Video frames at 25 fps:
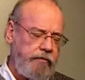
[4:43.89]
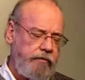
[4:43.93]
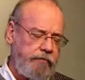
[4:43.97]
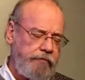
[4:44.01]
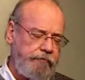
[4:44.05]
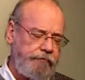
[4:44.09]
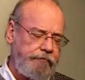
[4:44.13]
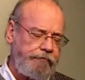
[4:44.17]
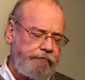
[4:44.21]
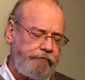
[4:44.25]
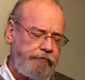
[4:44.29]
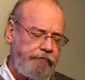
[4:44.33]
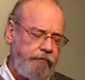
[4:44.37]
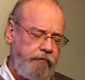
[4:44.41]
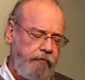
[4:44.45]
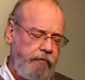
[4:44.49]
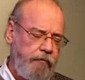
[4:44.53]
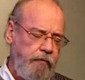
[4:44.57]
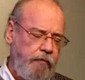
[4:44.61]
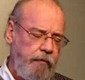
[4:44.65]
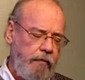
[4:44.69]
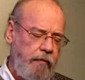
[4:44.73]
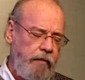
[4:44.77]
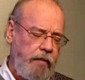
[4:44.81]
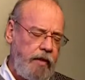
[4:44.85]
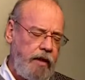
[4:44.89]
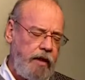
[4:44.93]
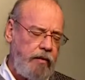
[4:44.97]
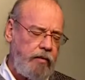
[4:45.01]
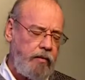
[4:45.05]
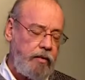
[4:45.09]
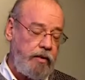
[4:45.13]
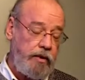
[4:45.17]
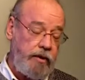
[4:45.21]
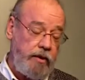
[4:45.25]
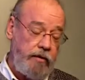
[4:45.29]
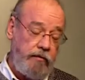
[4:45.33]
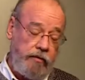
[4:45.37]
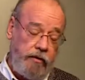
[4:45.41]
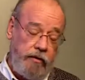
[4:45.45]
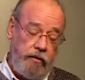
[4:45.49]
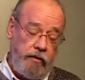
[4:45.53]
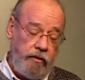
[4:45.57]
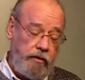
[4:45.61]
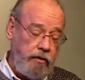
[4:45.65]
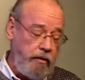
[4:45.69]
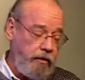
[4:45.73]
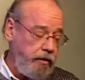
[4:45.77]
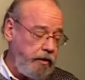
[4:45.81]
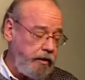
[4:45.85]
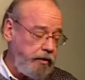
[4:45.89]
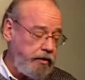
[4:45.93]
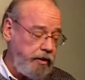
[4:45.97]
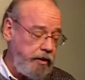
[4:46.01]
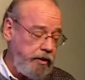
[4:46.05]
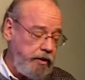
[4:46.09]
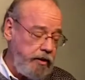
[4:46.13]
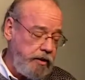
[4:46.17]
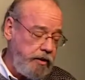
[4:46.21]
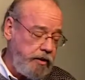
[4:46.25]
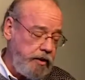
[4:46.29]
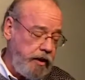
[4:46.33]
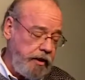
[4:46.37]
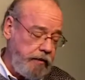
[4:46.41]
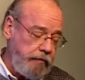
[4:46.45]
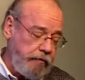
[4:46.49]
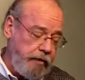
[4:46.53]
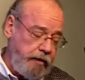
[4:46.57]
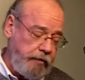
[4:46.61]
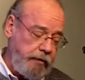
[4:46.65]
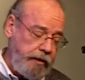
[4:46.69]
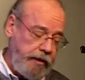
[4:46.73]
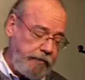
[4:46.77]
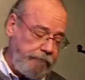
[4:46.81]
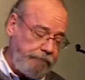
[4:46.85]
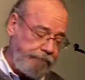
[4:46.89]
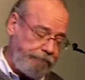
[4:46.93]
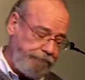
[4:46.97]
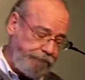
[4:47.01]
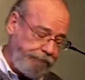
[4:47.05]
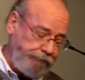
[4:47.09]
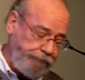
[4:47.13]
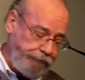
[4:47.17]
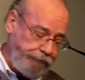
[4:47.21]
And we'll give you the glory. In Jesus' name, amen.